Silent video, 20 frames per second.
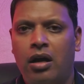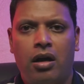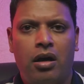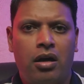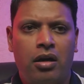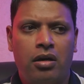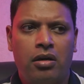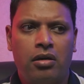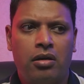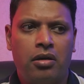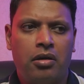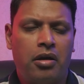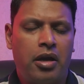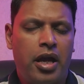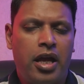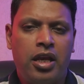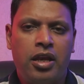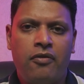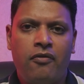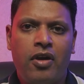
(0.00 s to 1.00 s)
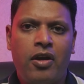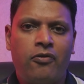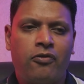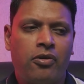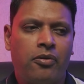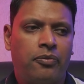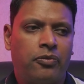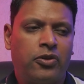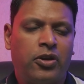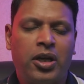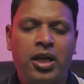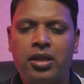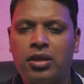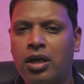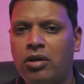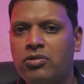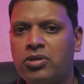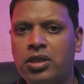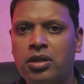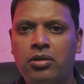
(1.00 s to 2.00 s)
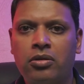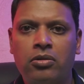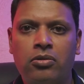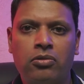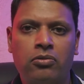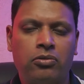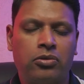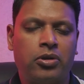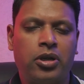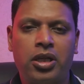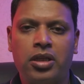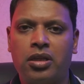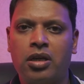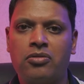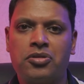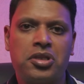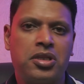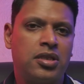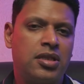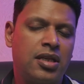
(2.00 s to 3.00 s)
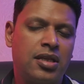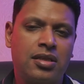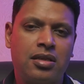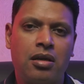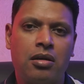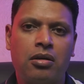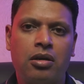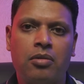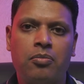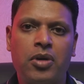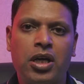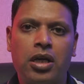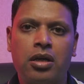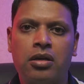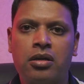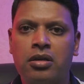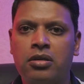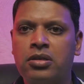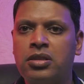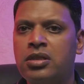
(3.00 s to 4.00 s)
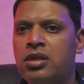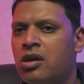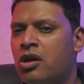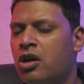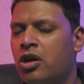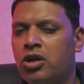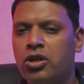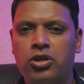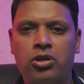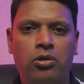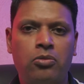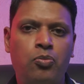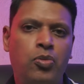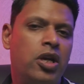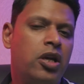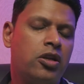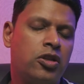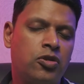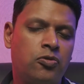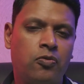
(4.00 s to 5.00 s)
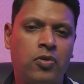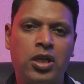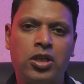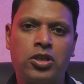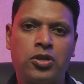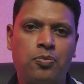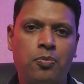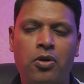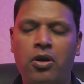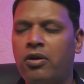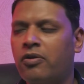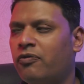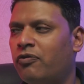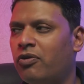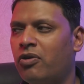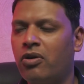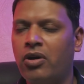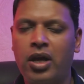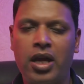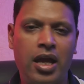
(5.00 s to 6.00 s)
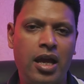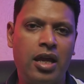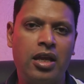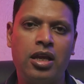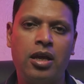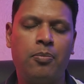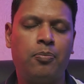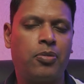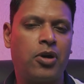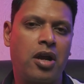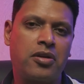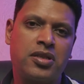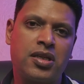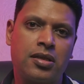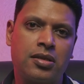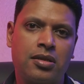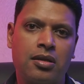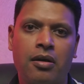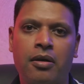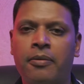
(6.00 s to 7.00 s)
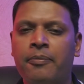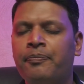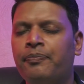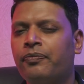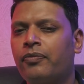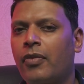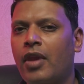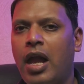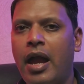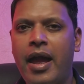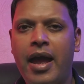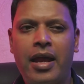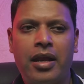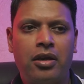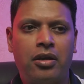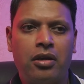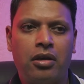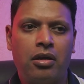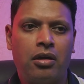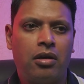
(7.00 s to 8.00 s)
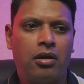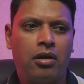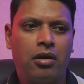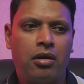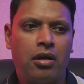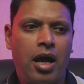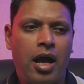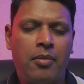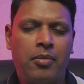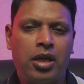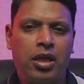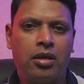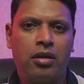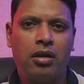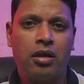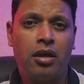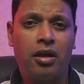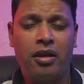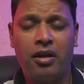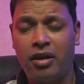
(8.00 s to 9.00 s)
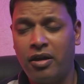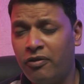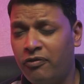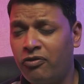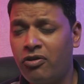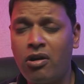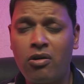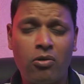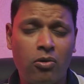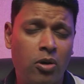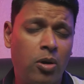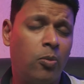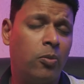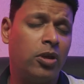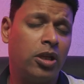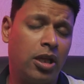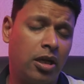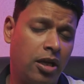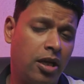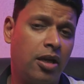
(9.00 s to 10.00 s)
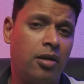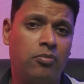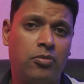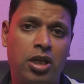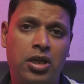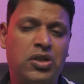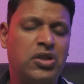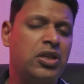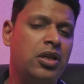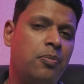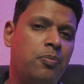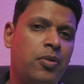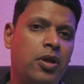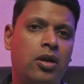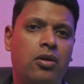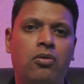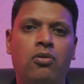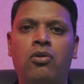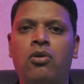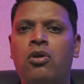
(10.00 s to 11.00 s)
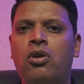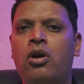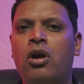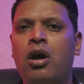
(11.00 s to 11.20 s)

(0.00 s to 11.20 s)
anywhere from 3000 to 3600 megahertz should be a sweet spot for any processor. And if you're going with an AMD CPU,